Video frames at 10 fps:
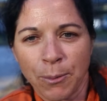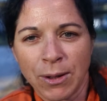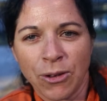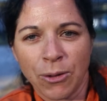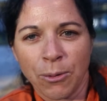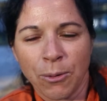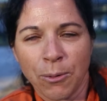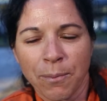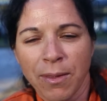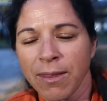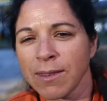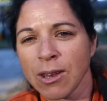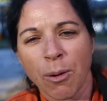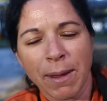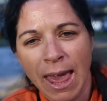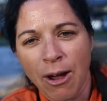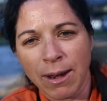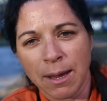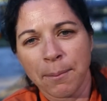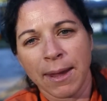We do Sonoma
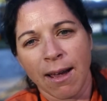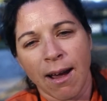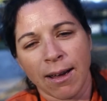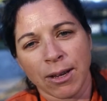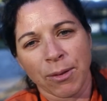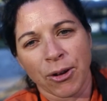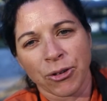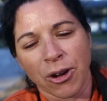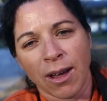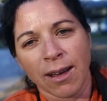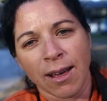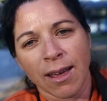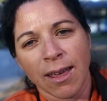County and beyond with our truck.